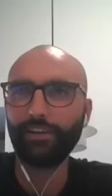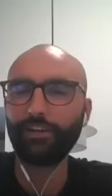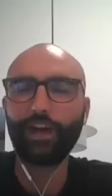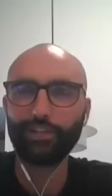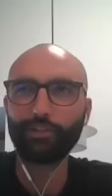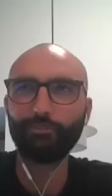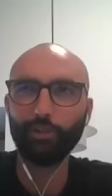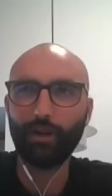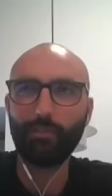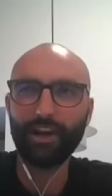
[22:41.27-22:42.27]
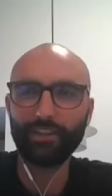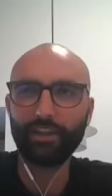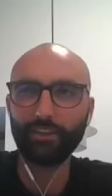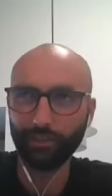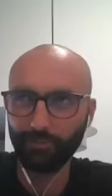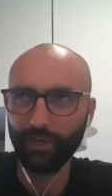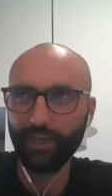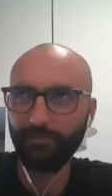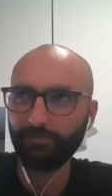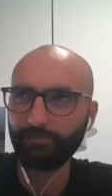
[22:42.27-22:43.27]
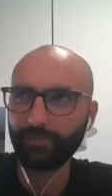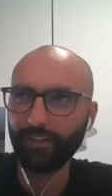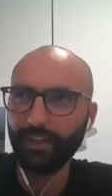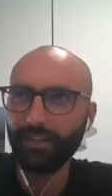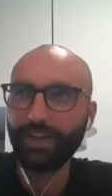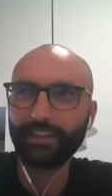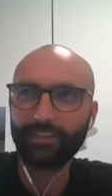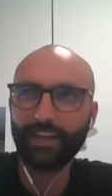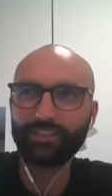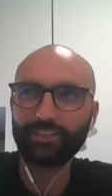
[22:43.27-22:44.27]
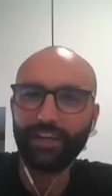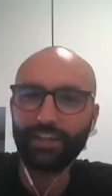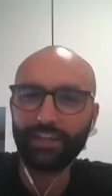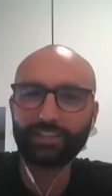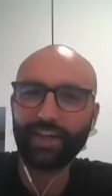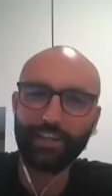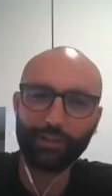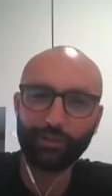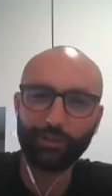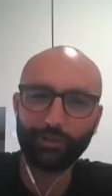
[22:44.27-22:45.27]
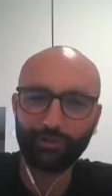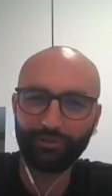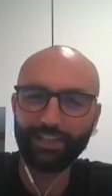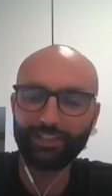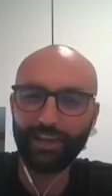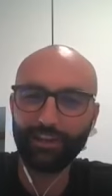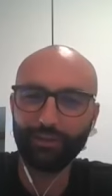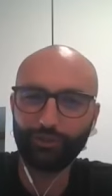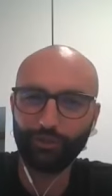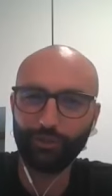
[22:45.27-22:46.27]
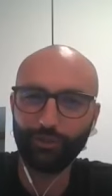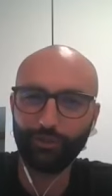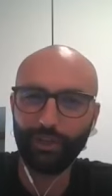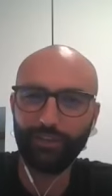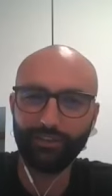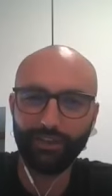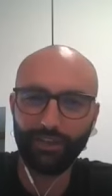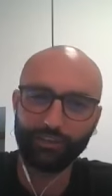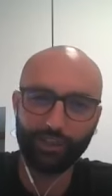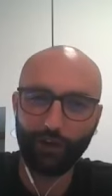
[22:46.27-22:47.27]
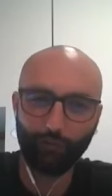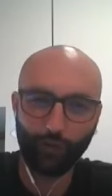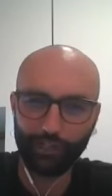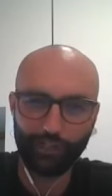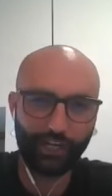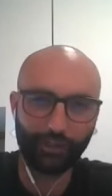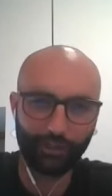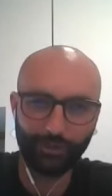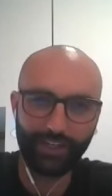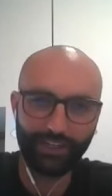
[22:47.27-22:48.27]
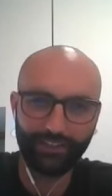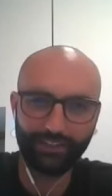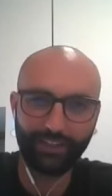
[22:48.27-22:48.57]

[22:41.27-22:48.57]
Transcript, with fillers: You kind of just blew my mind there a little bit. that that's that's kind of true. That's kind of true in in software in general, right?